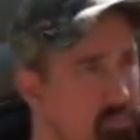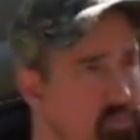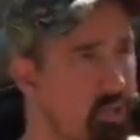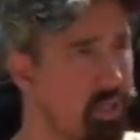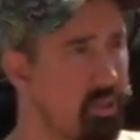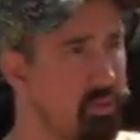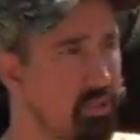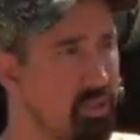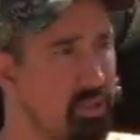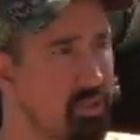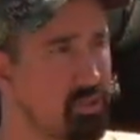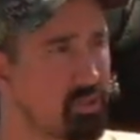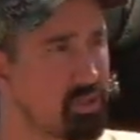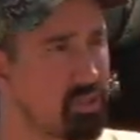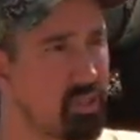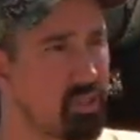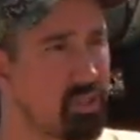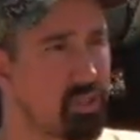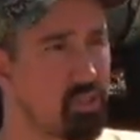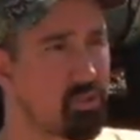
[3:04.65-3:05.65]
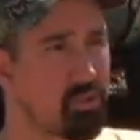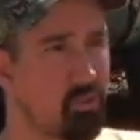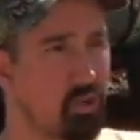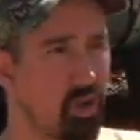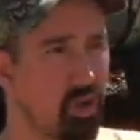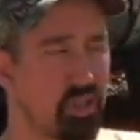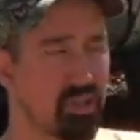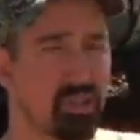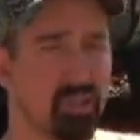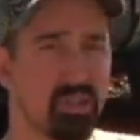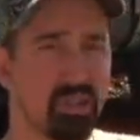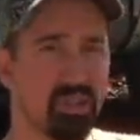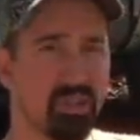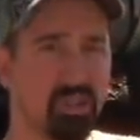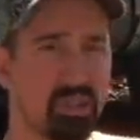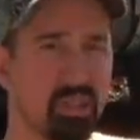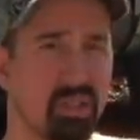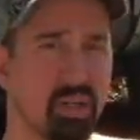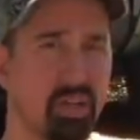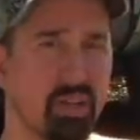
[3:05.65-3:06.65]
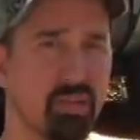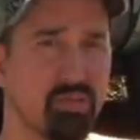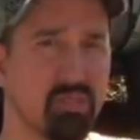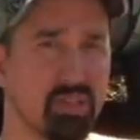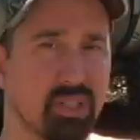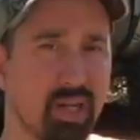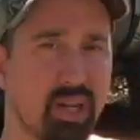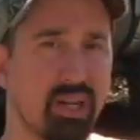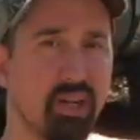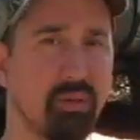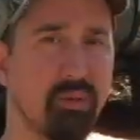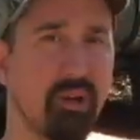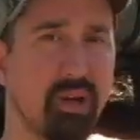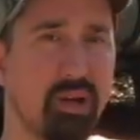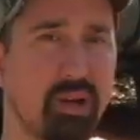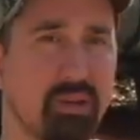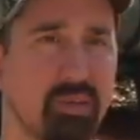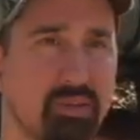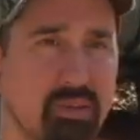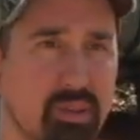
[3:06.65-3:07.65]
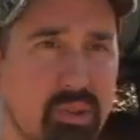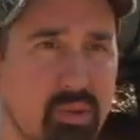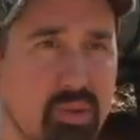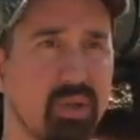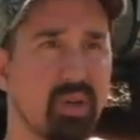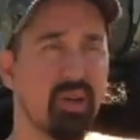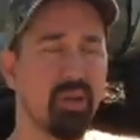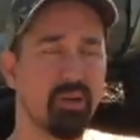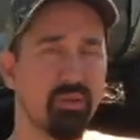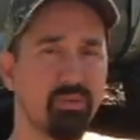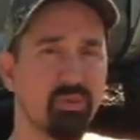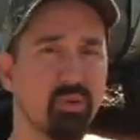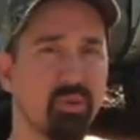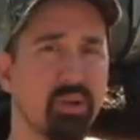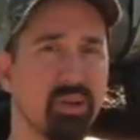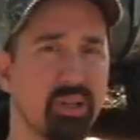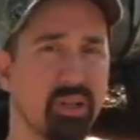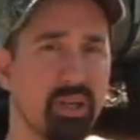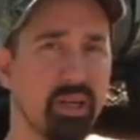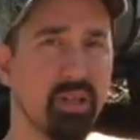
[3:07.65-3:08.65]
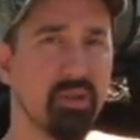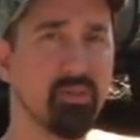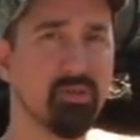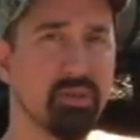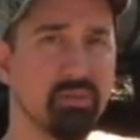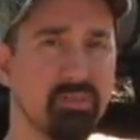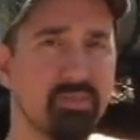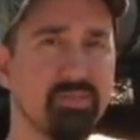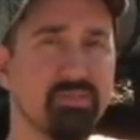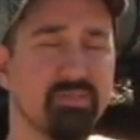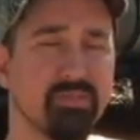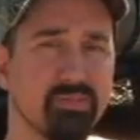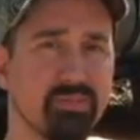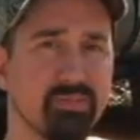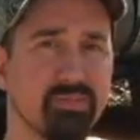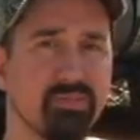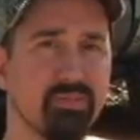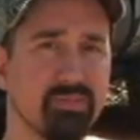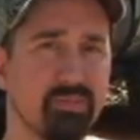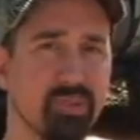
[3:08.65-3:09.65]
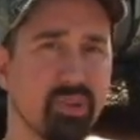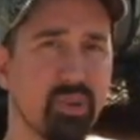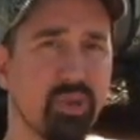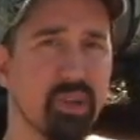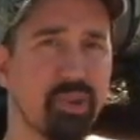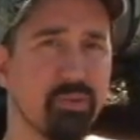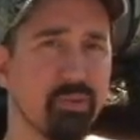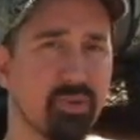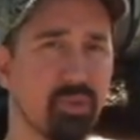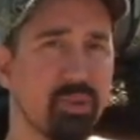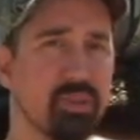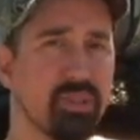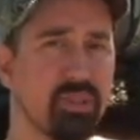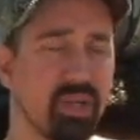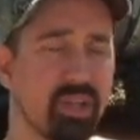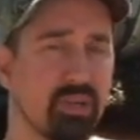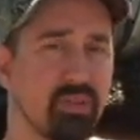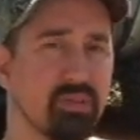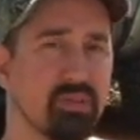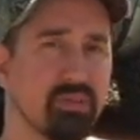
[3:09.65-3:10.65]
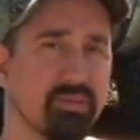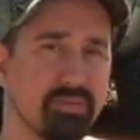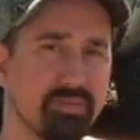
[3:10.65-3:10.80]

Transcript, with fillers: probably since March of this year, I've shouted about 340 names, 340 channels.